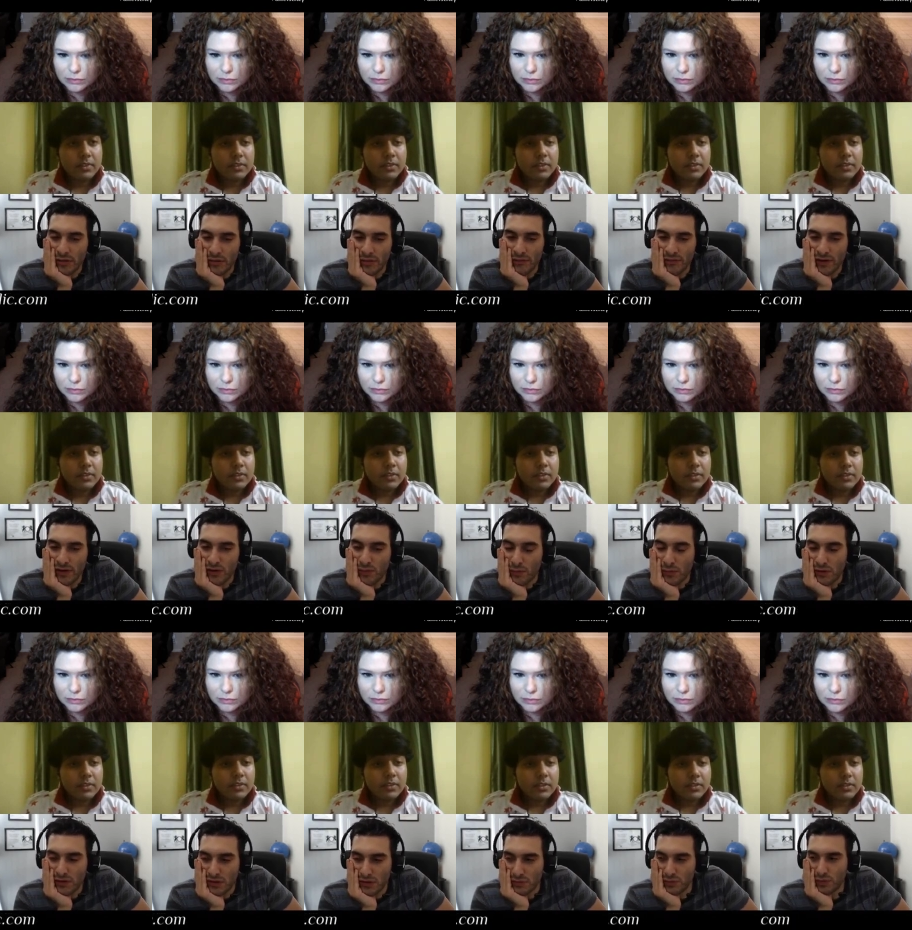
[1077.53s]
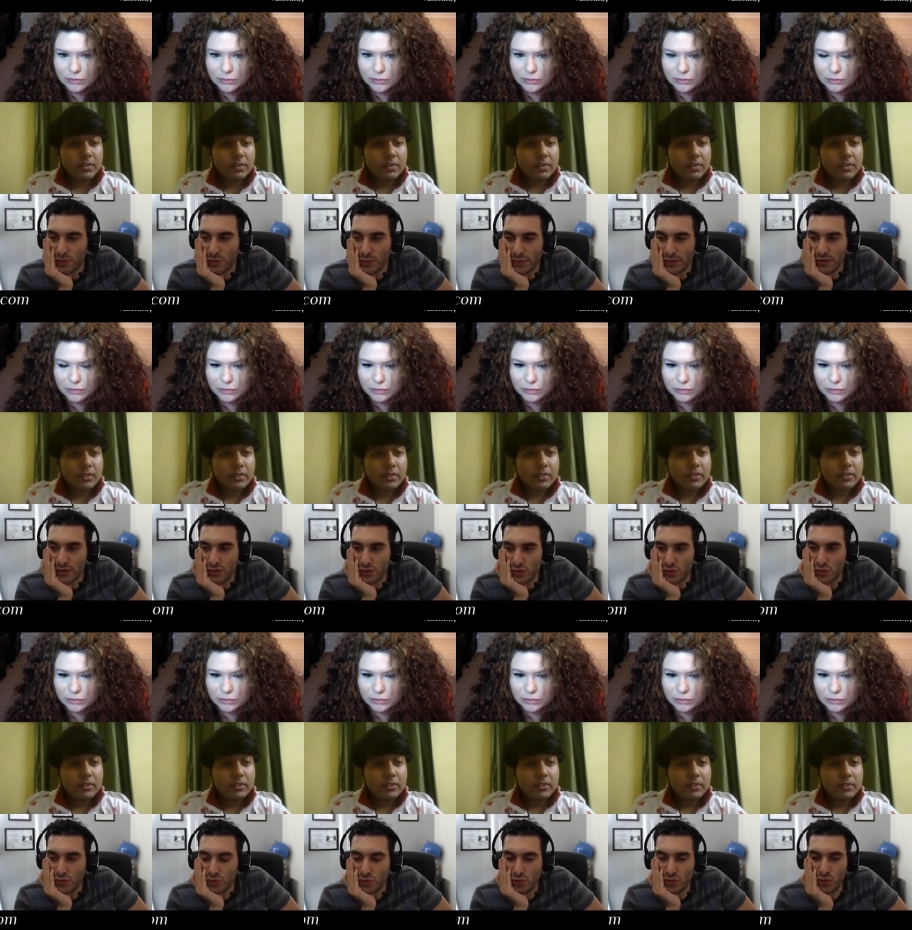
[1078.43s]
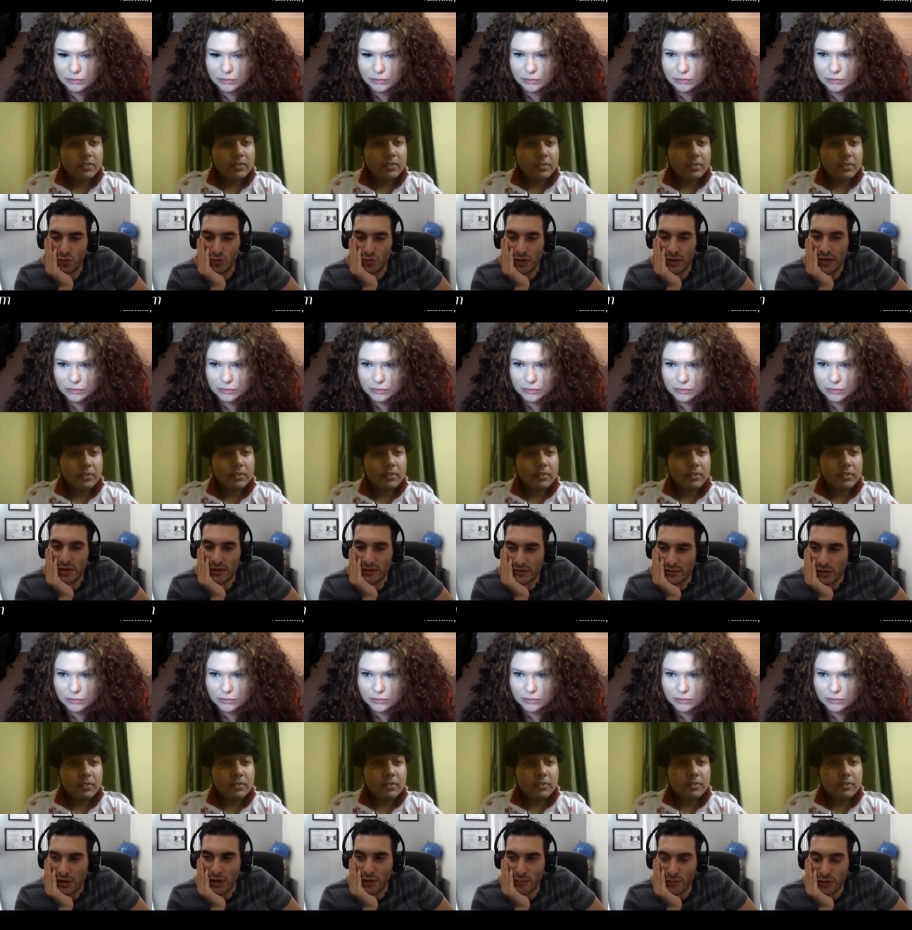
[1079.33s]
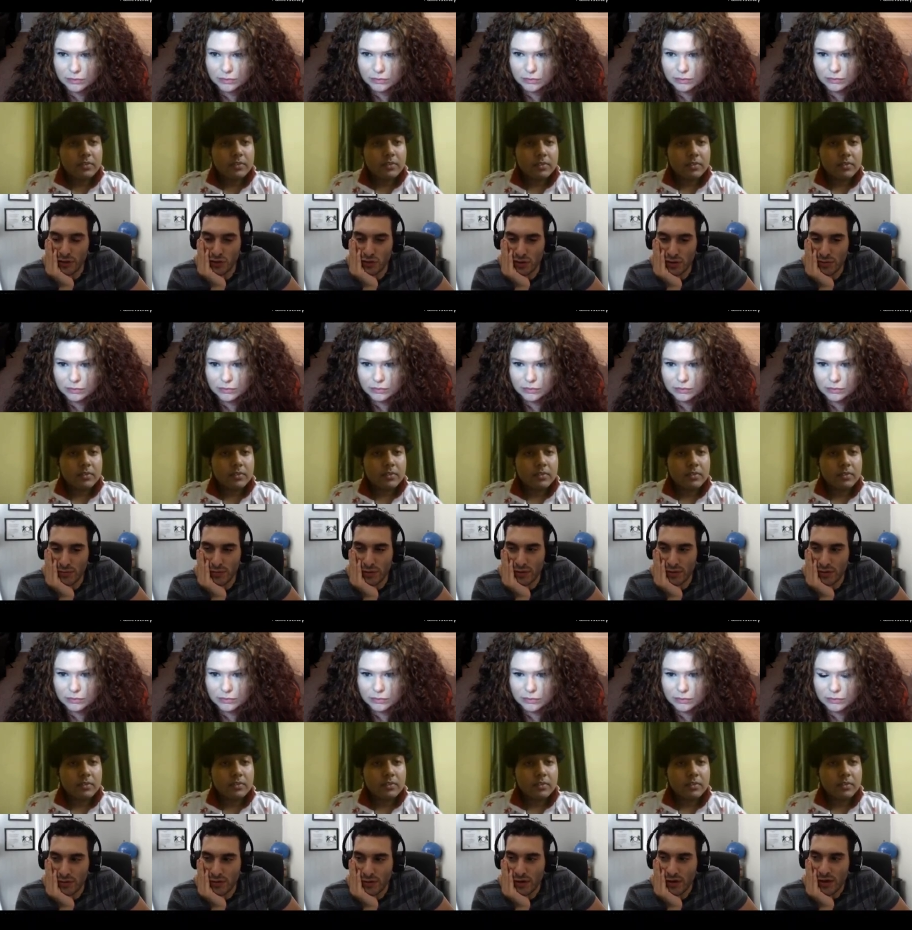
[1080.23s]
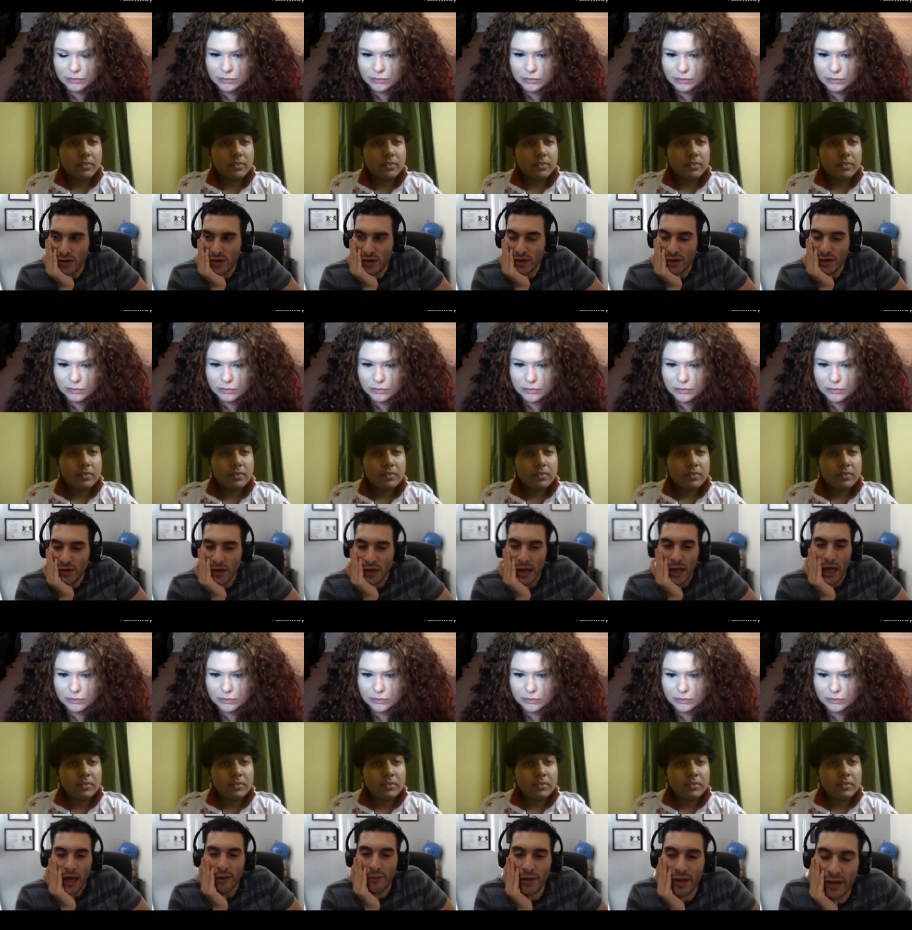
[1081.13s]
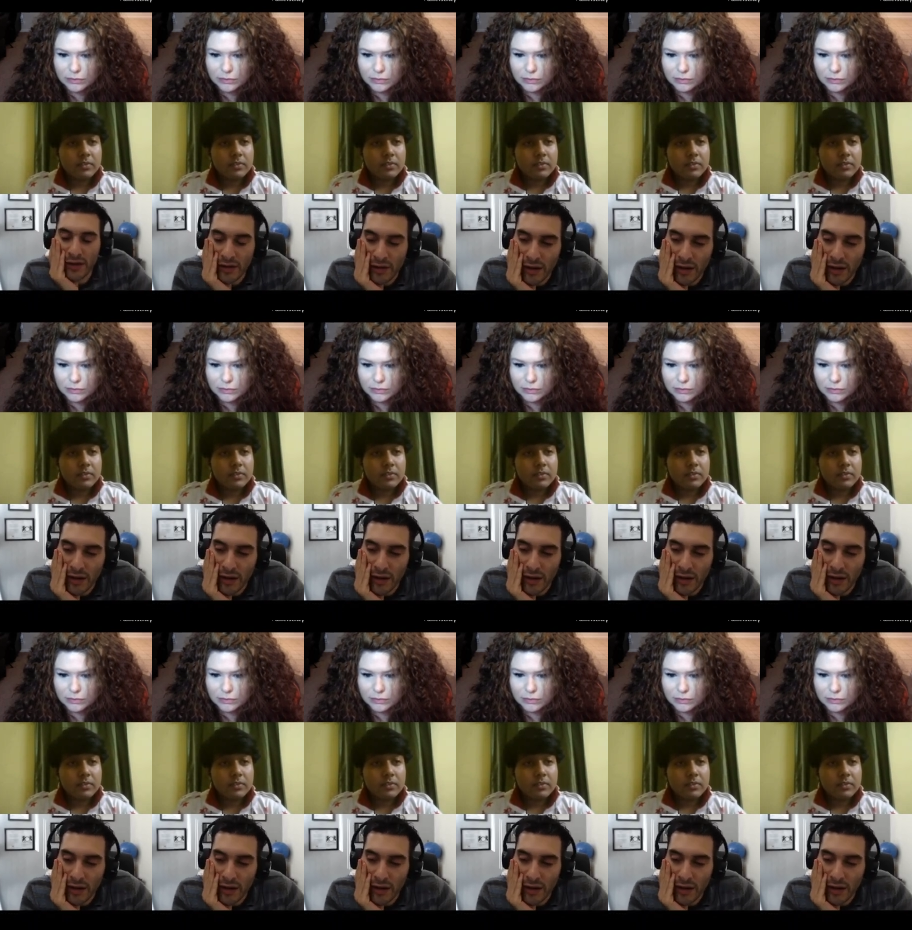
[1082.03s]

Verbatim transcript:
Speaker 1: if these Muslims were being true to their Islam, they shouldn't be. I mean,